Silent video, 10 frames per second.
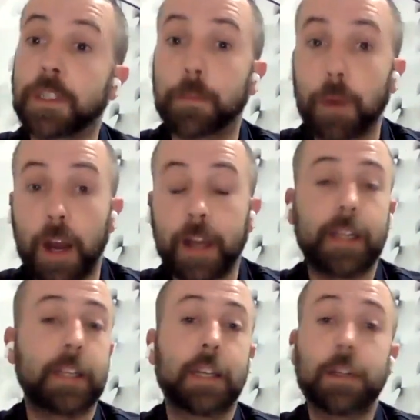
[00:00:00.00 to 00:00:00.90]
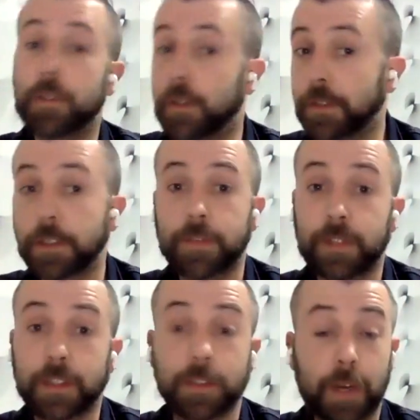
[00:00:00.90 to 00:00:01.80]
sobriety and all those sorts of
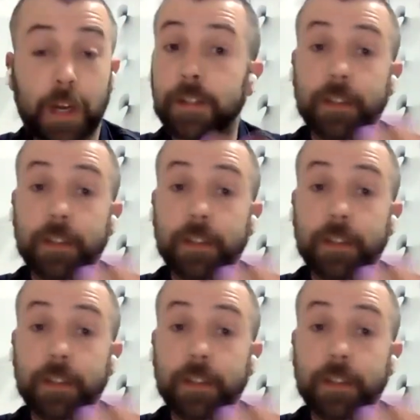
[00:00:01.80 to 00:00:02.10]
things as well.